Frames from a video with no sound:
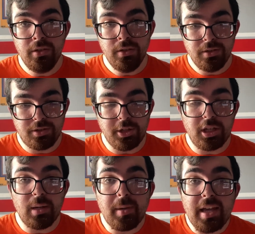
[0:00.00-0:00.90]
So you're
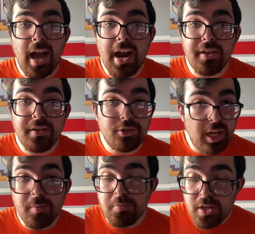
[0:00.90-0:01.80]
going to be either
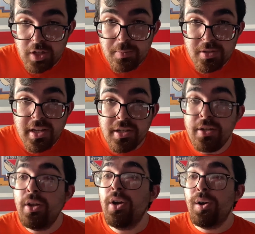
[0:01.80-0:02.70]
James Van Riemsdyk
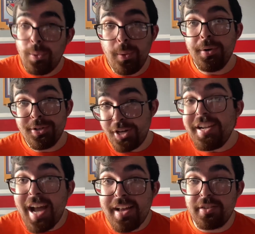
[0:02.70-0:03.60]
or Shane
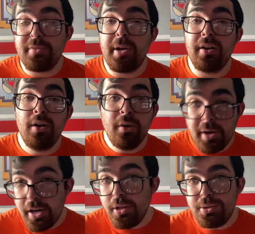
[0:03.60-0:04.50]
Gostisbehere. One
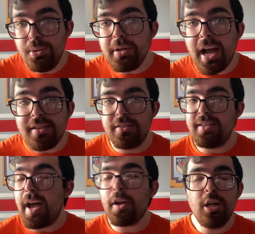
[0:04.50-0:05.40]
of those two guys is
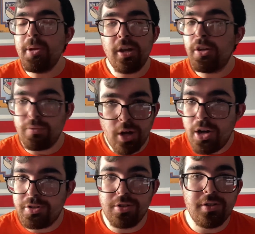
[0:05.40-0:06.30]
not going to be on the
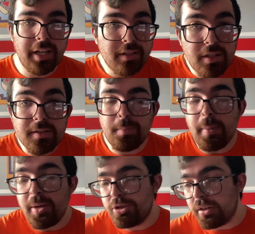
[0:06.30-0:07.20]
roster next season.
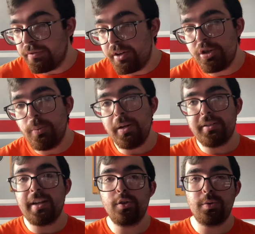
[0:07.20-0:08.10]
Maybe Chuck Fletcher works
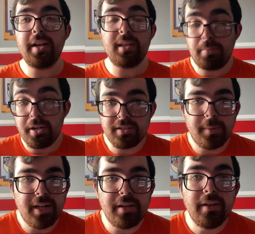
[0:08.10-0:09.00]
out a trade that brings
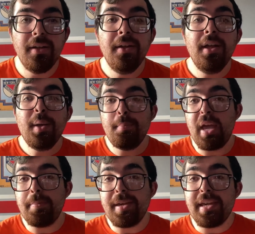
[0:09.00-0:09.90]
someone in.
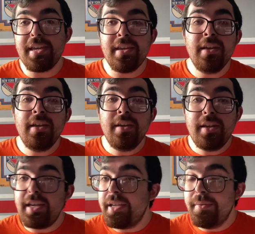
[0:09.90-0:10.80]
Maybe
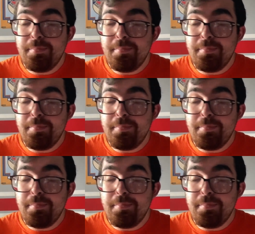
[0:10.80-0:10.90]
he...